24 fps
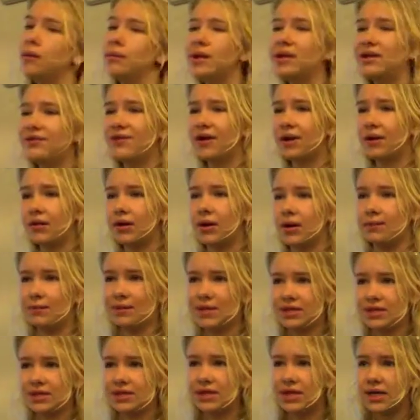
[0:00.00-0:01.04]
be very
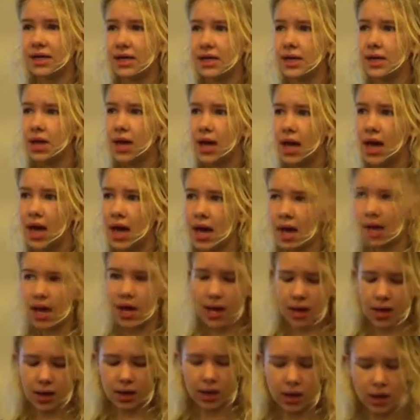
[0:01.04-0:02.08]
misty
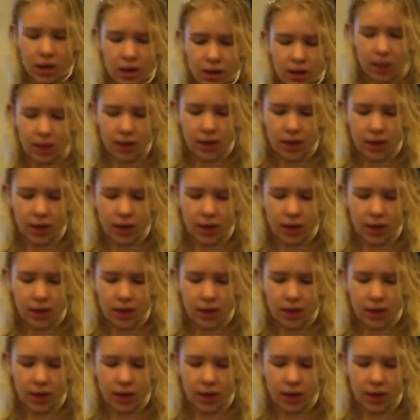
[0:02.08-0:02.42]
and